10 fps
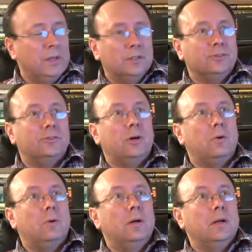
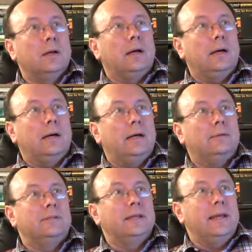So
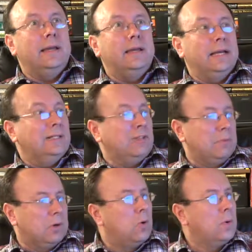today, as I'm
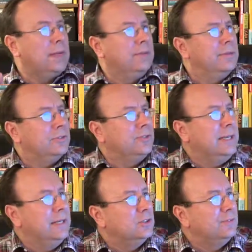recording this,
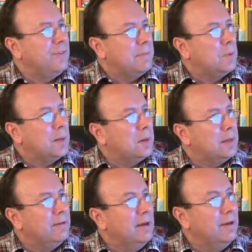it is
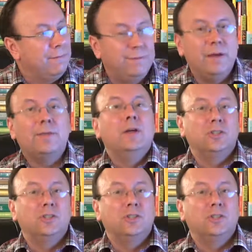February 5th.